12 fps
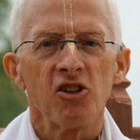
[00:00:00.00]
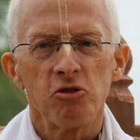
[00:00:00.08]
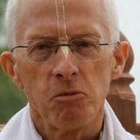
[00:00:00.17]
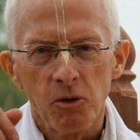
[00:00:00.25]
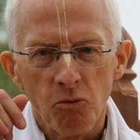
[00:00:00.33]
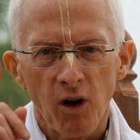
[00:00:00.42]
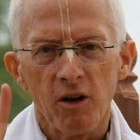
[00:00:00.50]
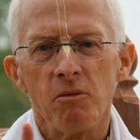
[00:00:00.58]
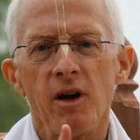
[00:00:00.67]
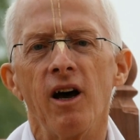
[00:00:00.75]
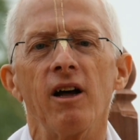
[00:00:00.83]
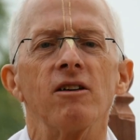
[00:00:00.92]
to be one
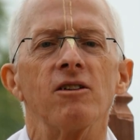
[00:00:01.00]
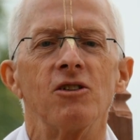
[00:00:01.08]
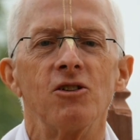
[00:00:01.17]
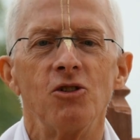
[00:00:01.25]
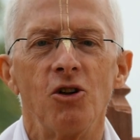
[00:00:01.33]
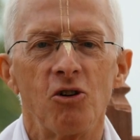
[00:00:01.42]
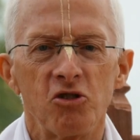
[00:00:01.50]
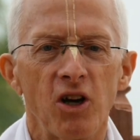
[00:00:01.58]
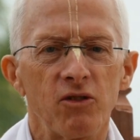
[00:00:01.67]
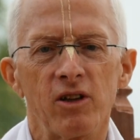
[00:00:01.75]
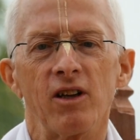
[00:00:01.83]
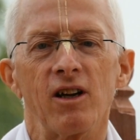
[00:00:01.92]
man who knows
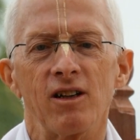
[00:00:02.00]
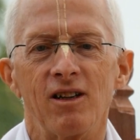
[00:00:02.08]
everything.